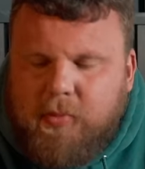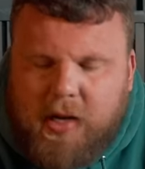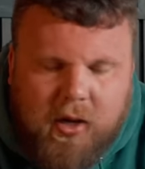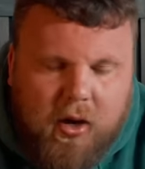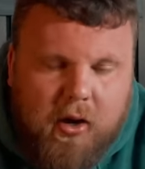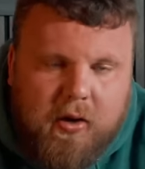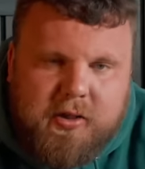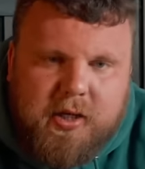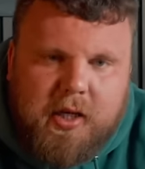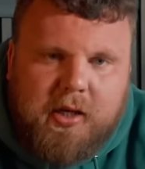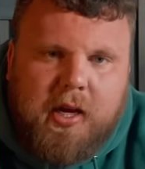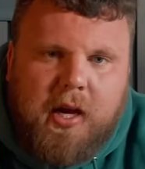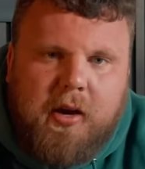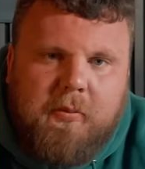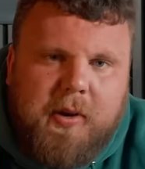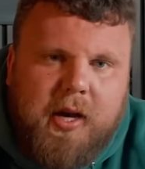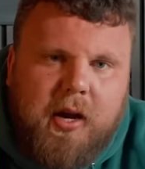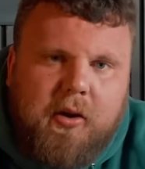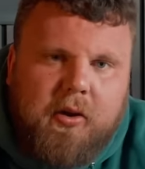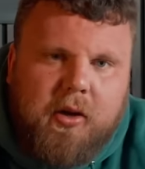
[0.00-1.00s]
My nerves had kind
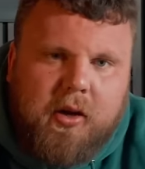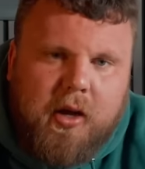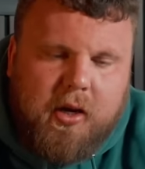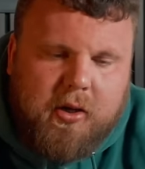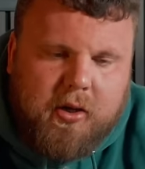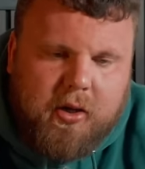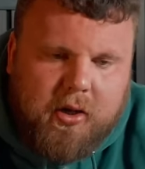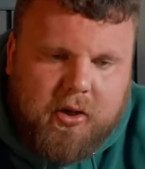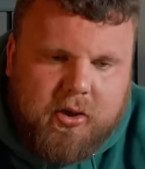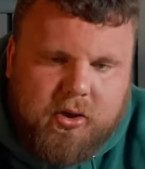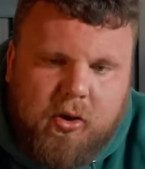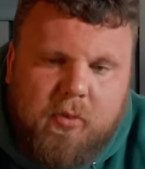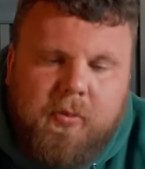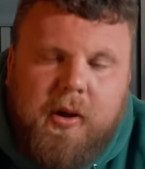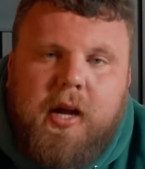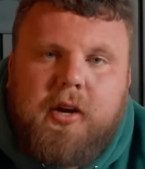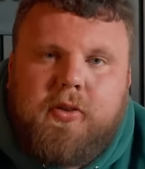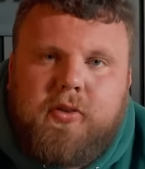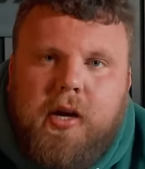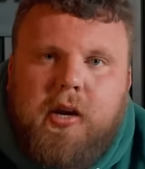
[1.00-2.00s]
of been out under control,
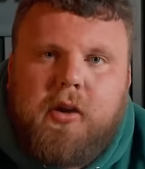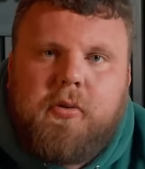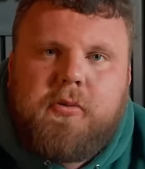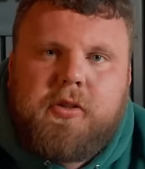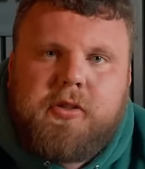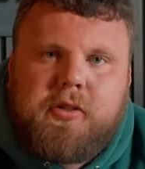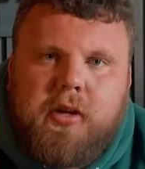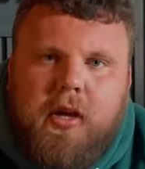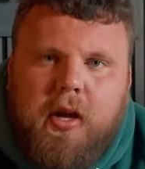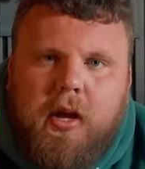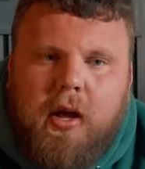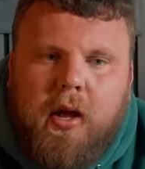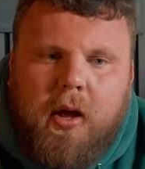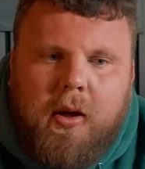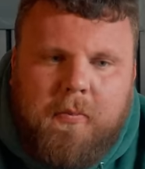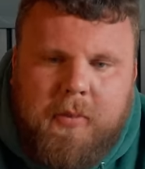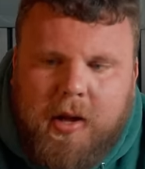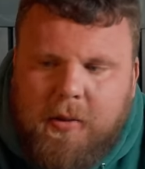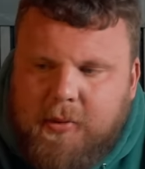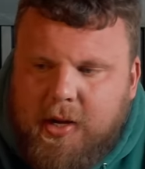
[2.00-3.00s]
my adrenaline was
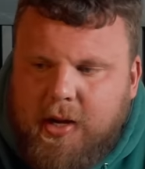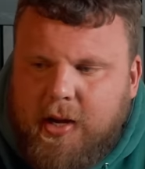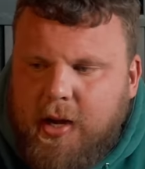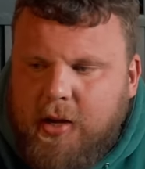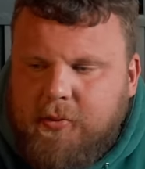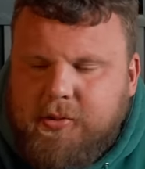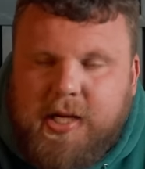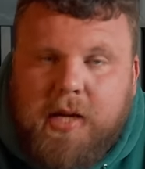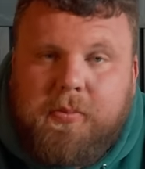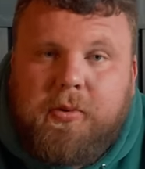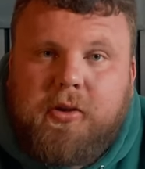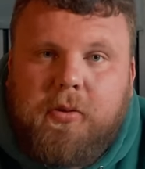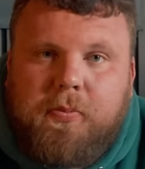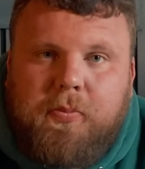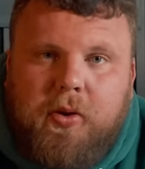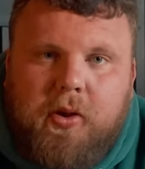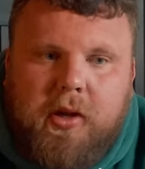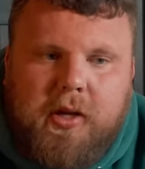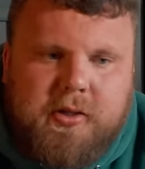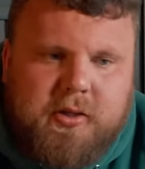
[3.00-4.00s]
pumping, and I was able to
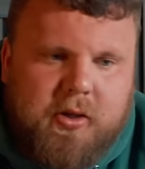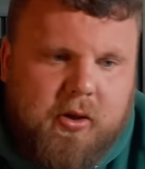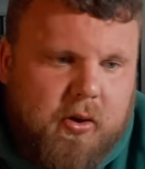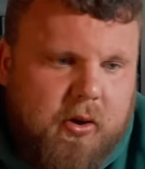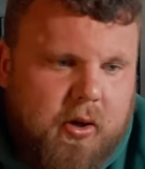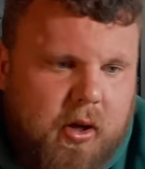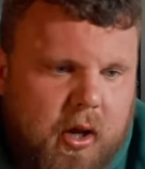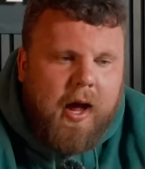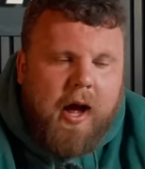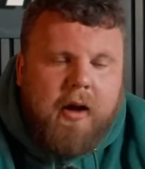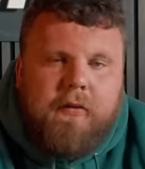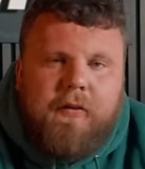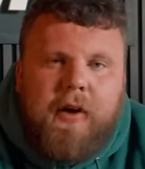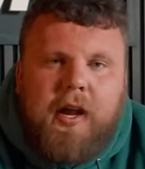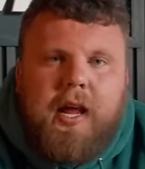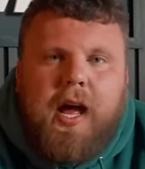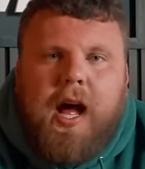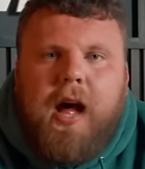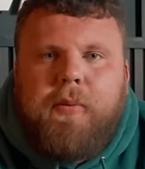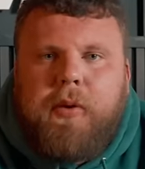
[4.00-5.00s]
pull it. So I was
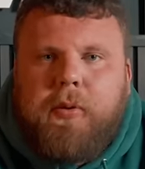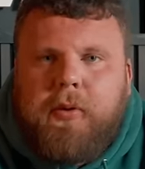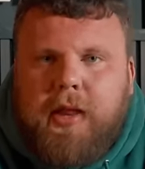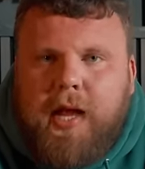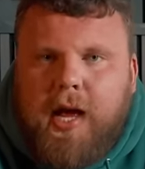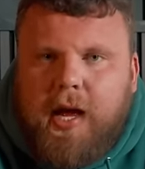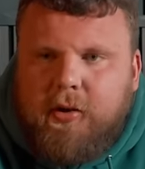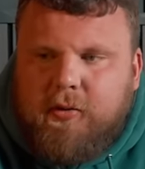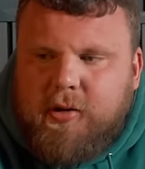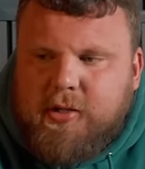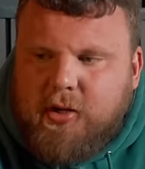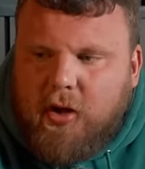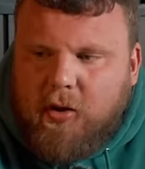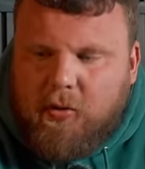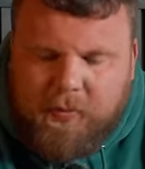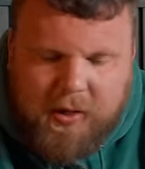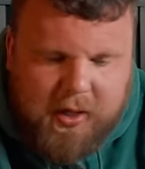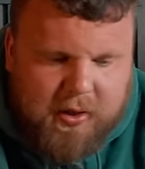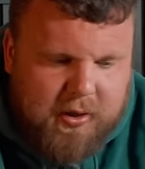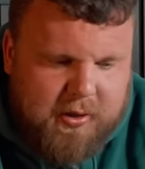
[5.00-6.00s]
very happy with that
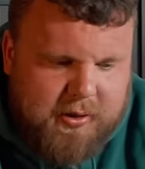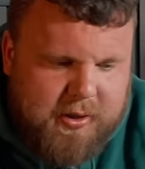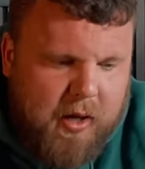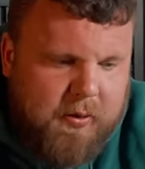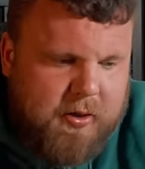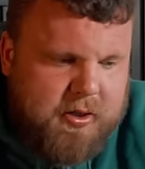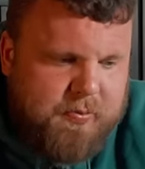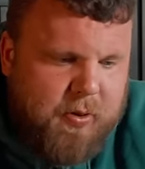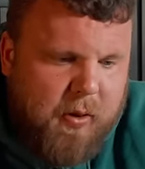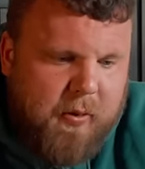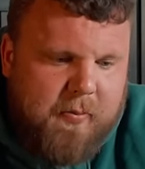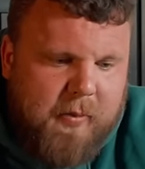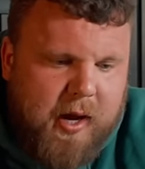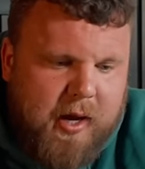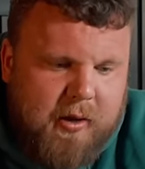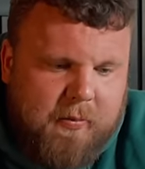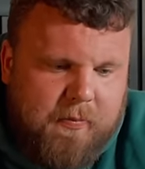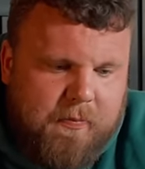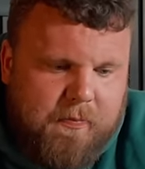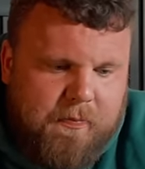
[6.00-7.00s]
result, because that was probably
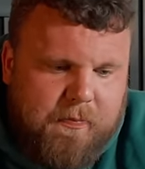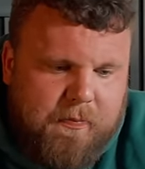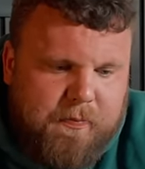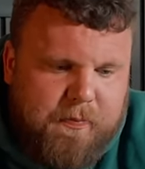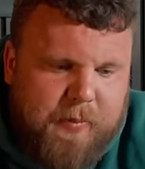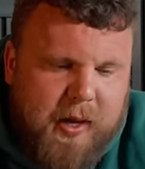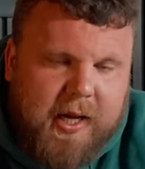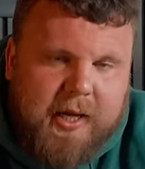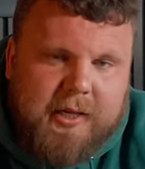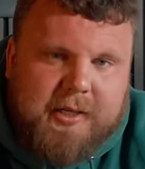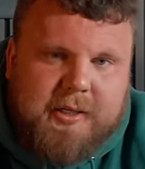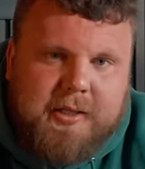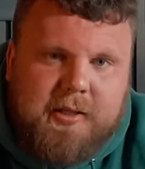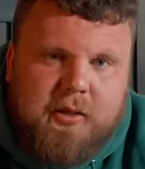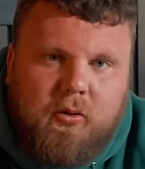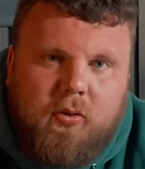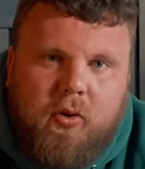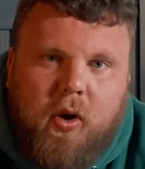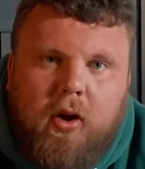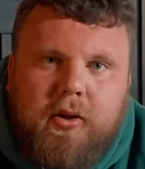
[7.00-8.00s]
my biggest
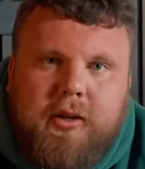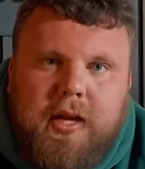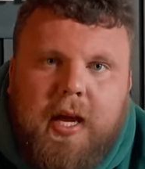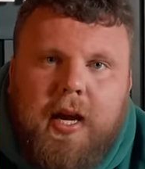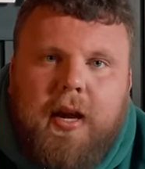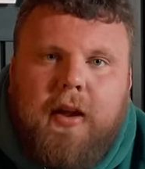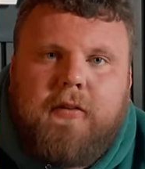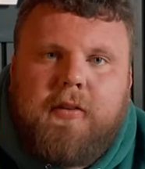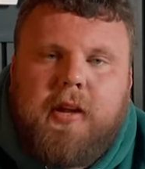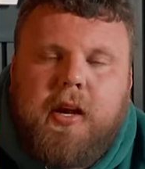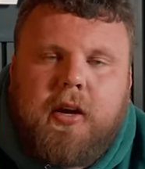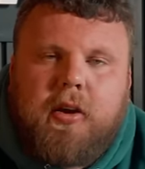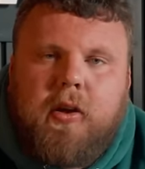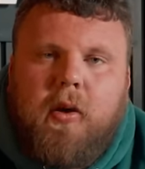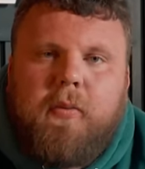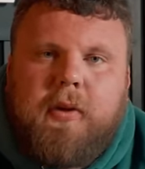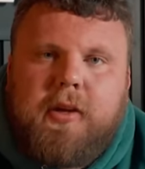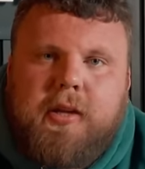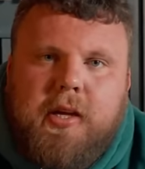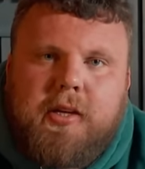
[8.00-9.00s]
raw deadlift in a
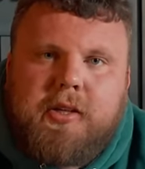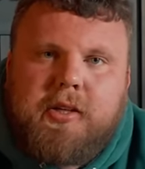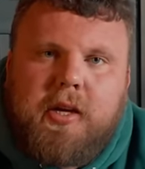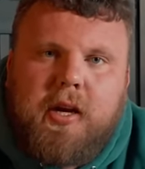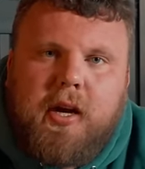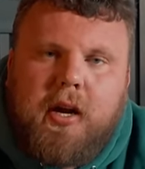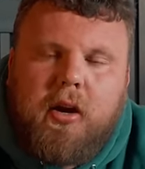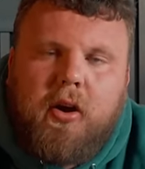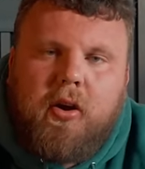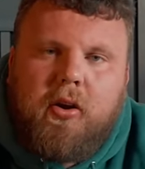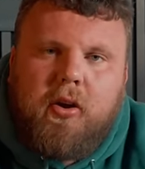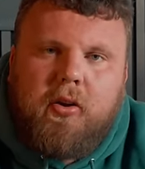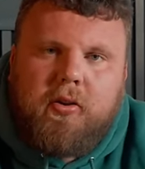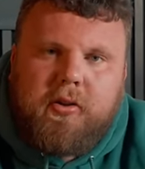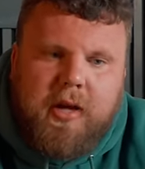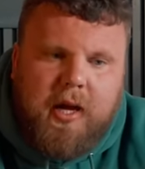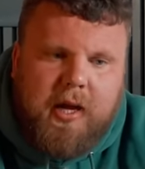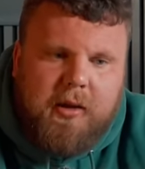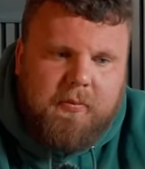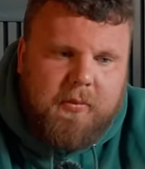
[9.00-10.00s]
competition in a long, long
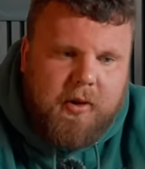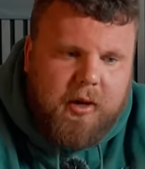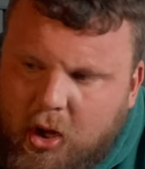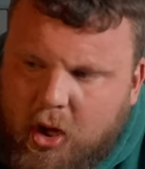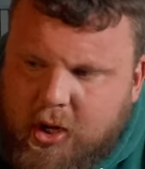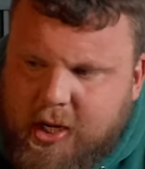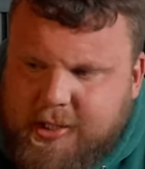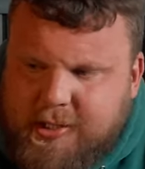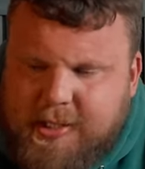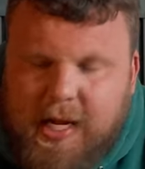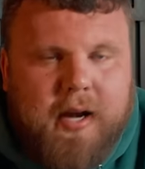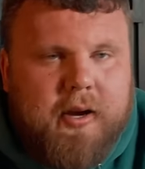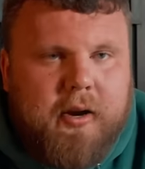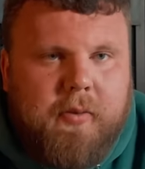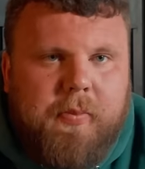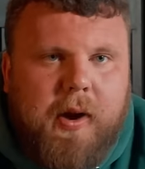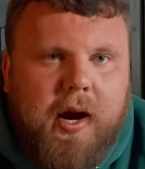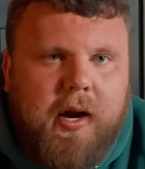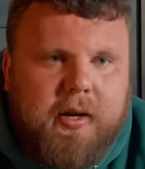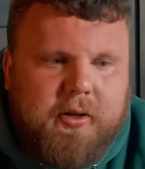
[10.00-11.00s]
time, on a standard
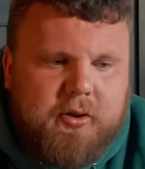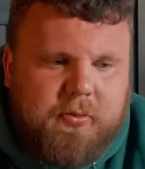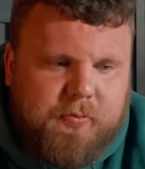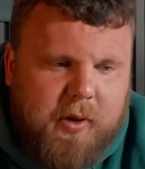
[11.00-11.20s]
bar as